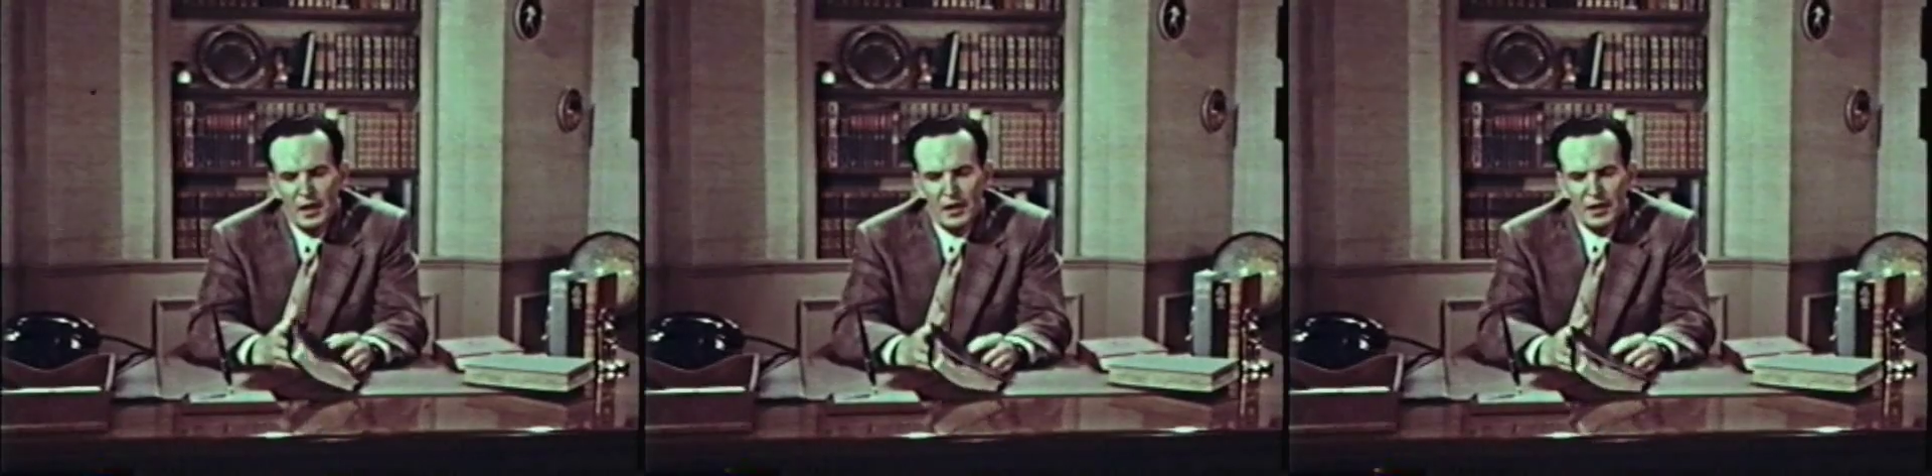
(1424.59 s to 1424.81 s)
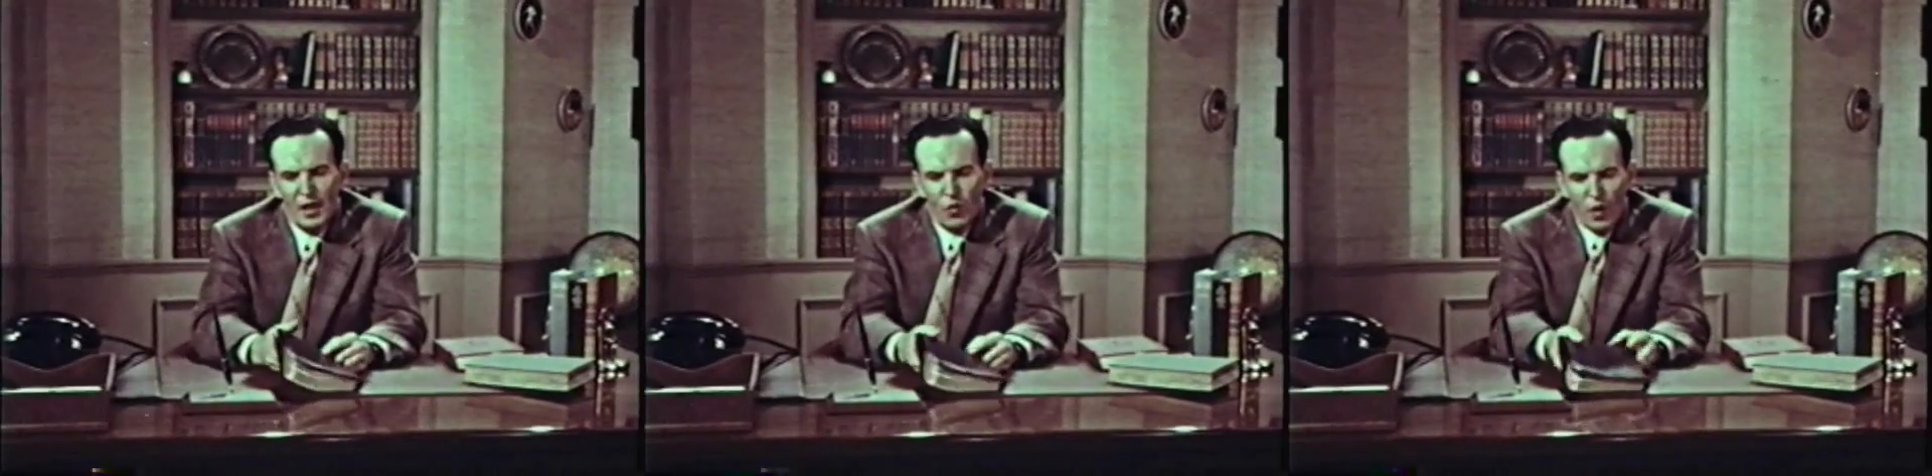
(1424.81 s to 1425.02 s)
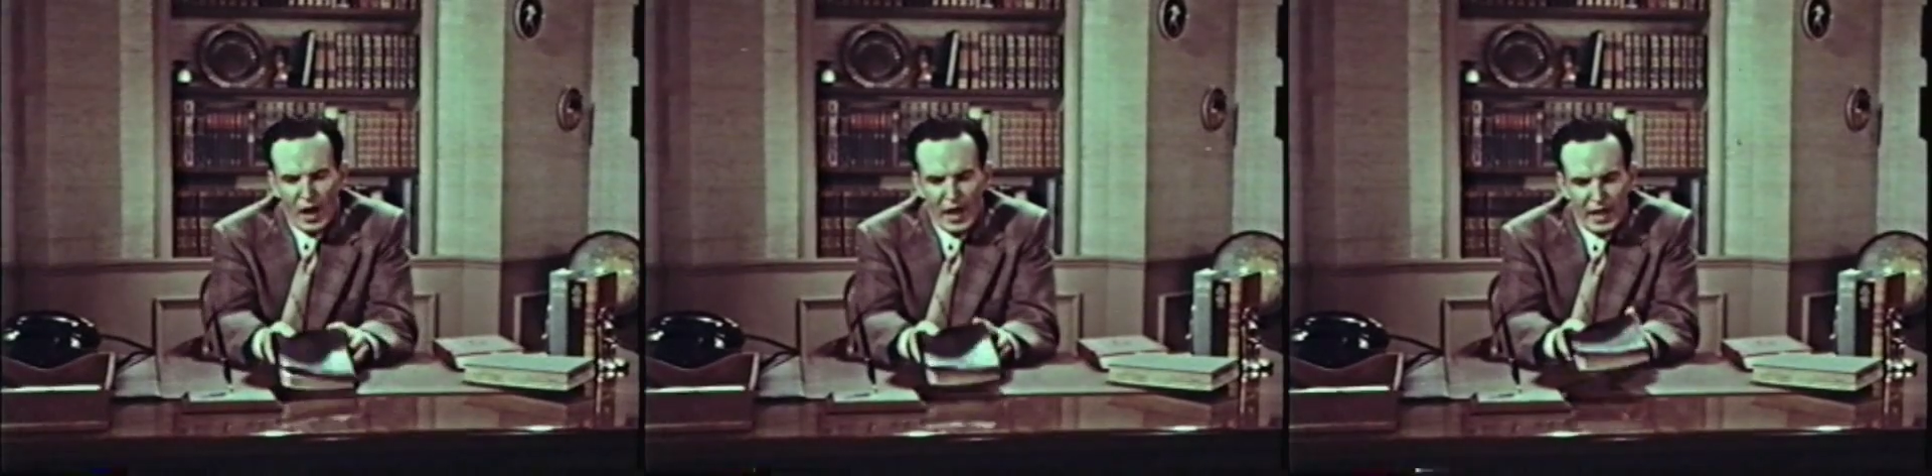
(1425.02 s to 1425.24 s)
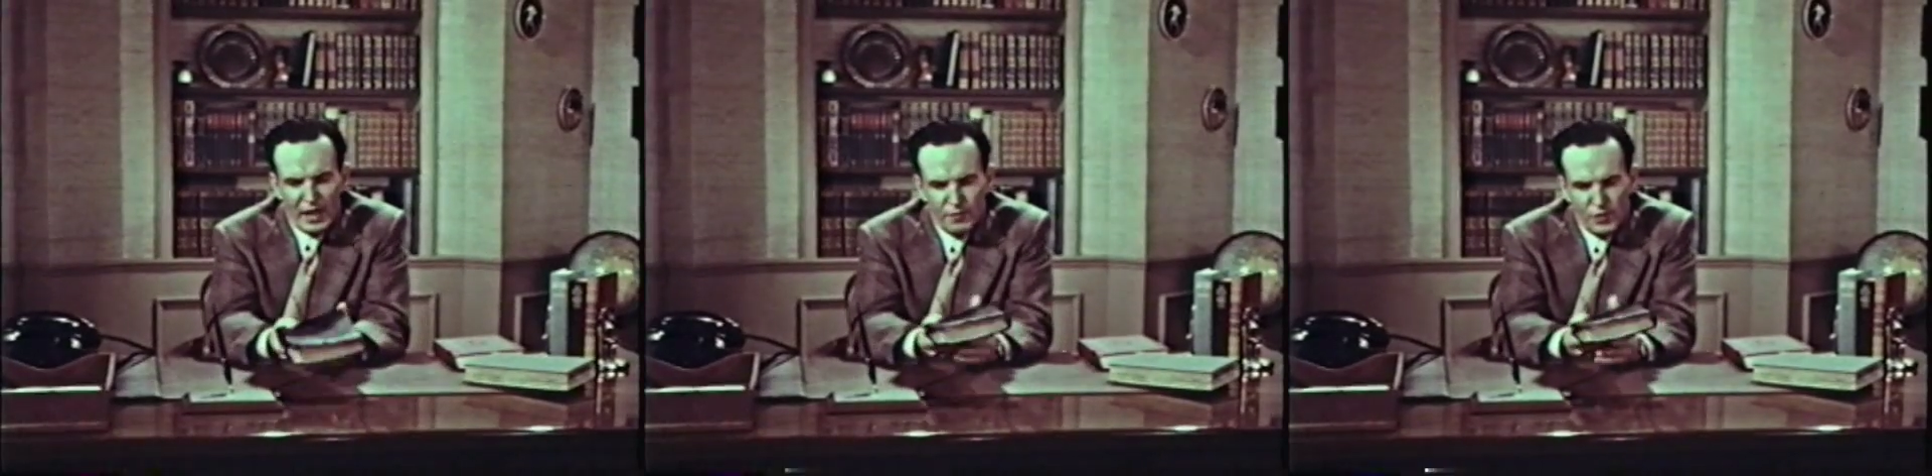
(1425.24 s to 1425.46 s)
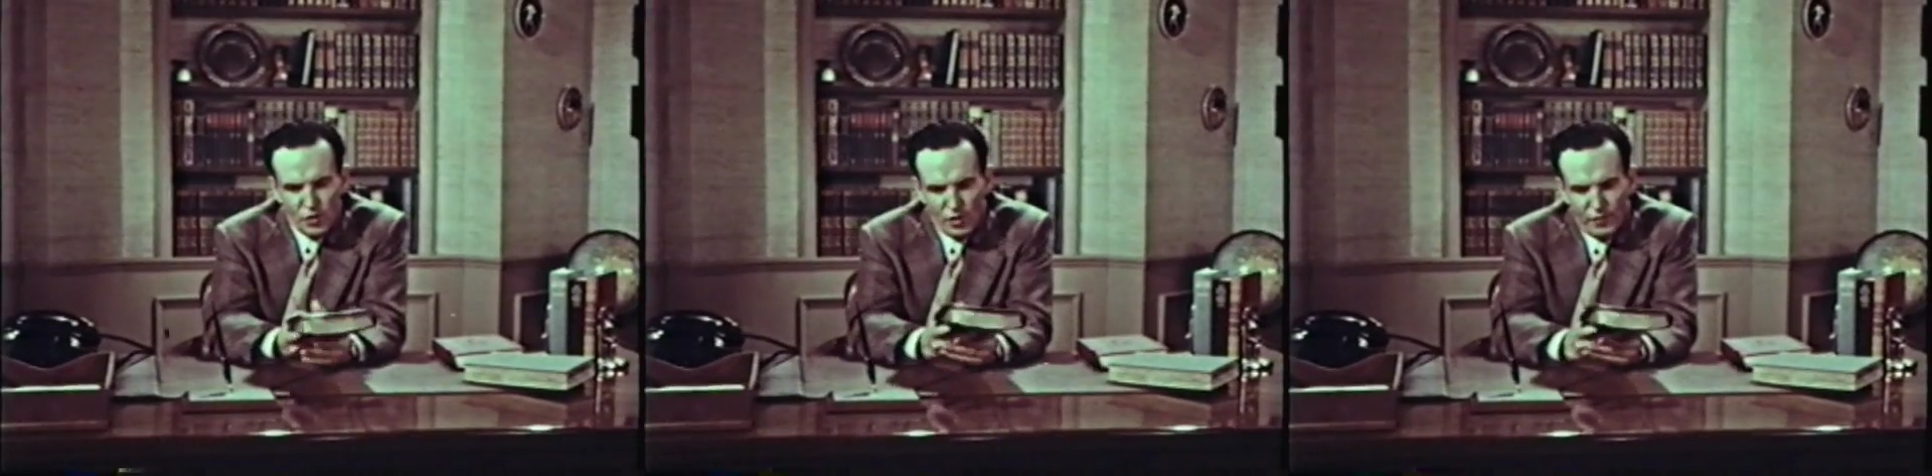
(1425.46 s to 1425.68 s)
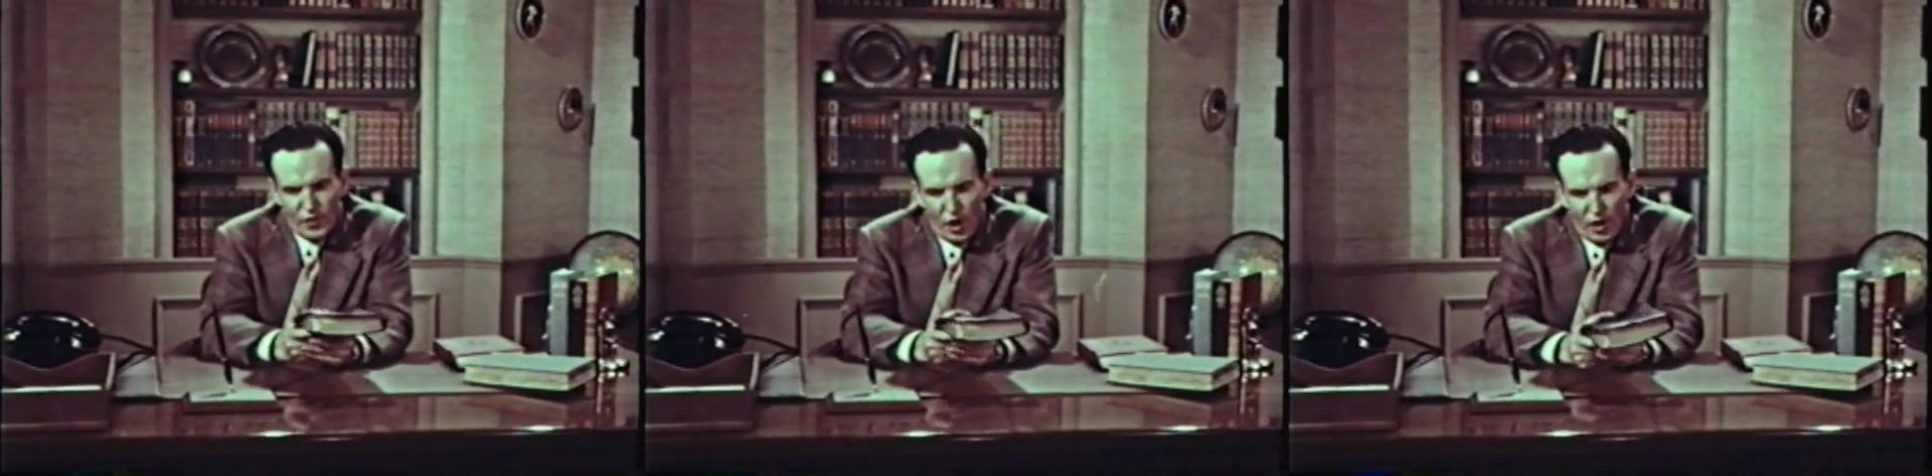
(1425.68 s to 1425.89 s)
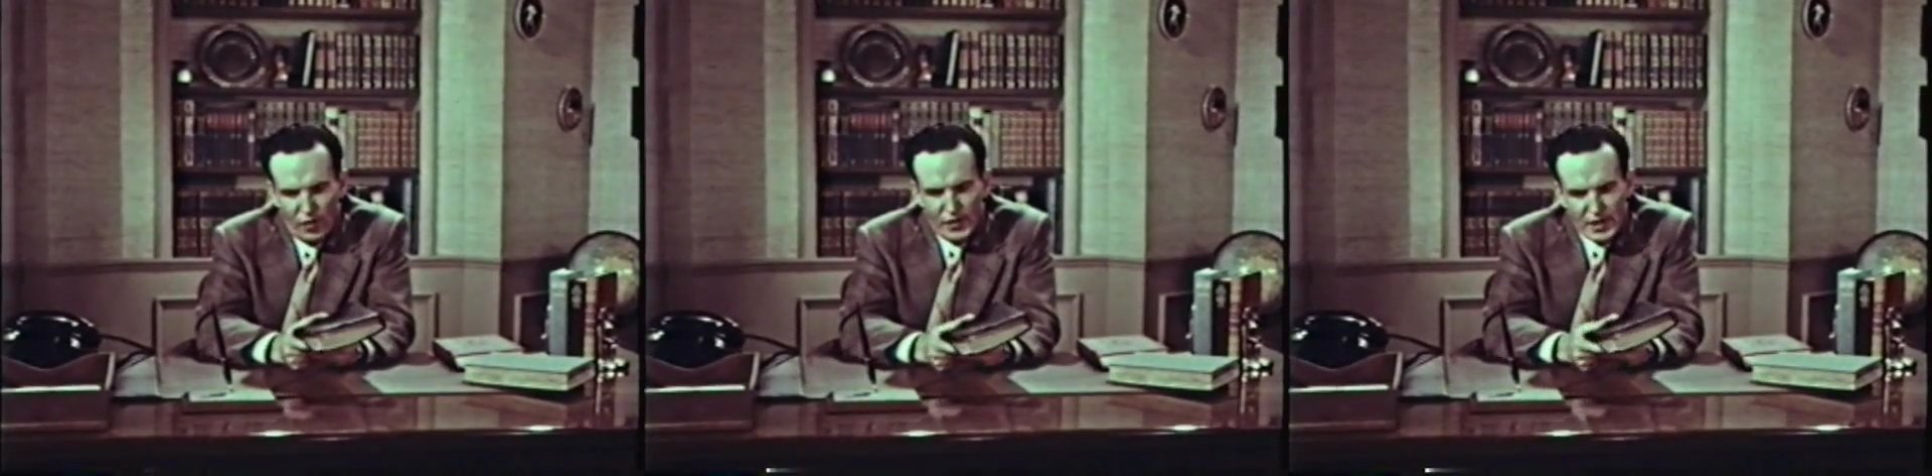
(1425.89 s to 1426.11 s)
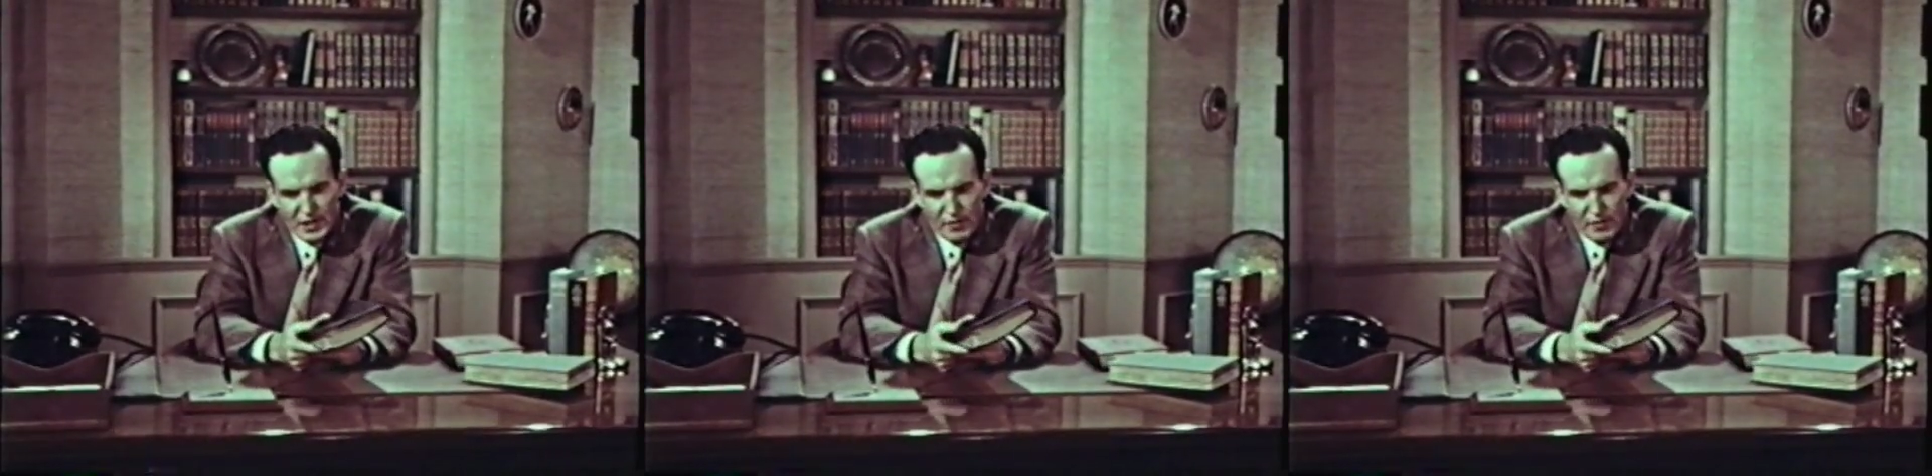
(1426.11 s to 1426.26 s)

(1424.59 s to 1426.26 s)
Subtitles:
Now, why, in view of all this,